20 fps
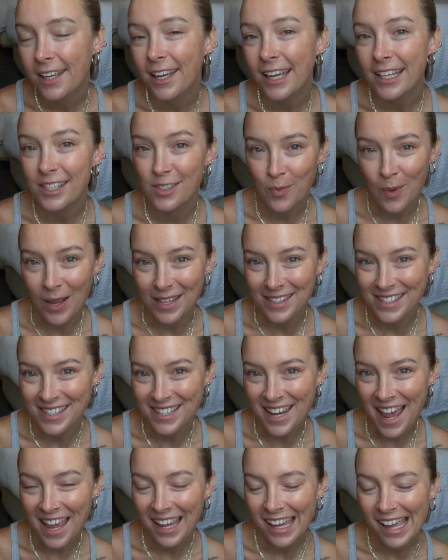It's
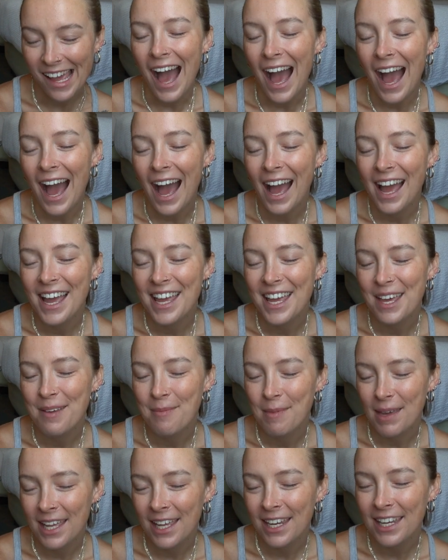Wednesday. I
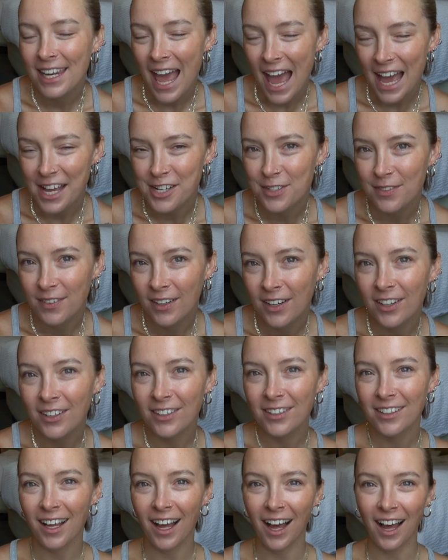am in
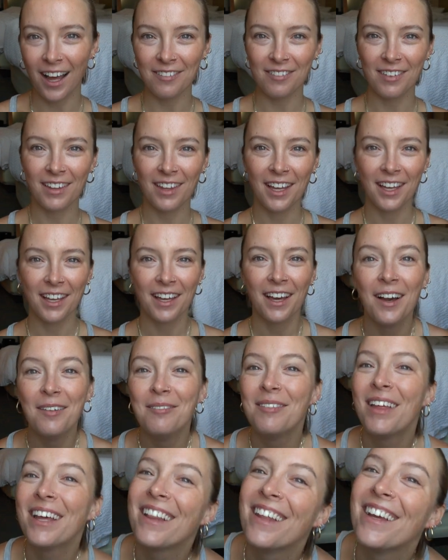Nashville. I feel like
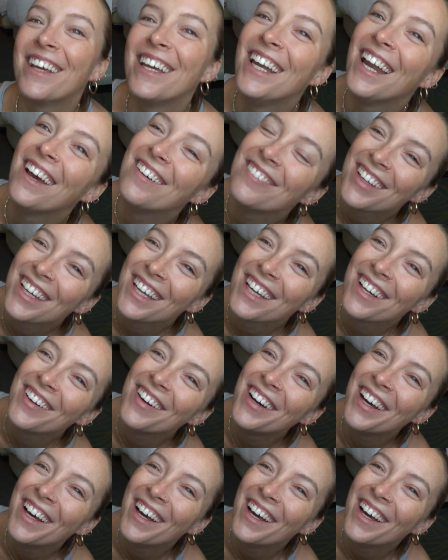I'm like looking up at you.